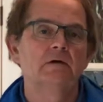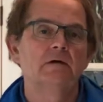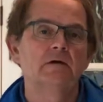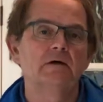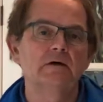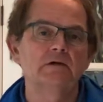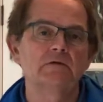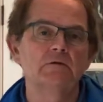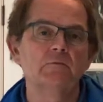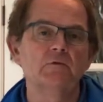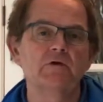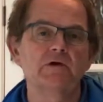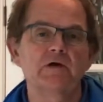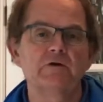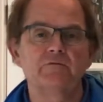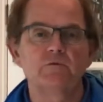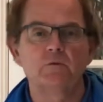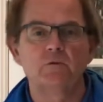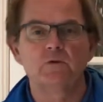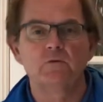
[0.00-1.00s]
Good morning,
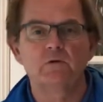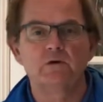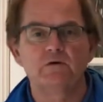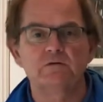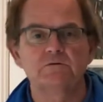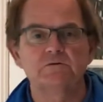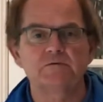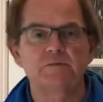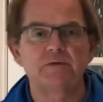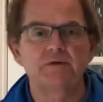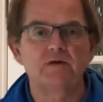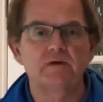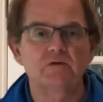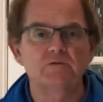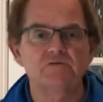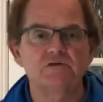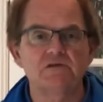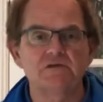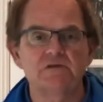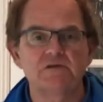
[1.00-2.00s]
everyone. Welcome to my
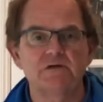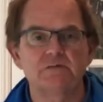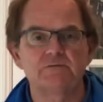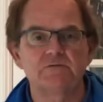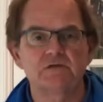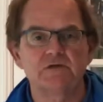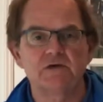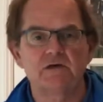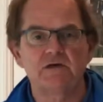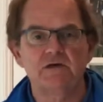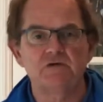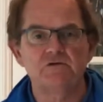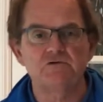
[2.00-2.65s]
coaching tip today,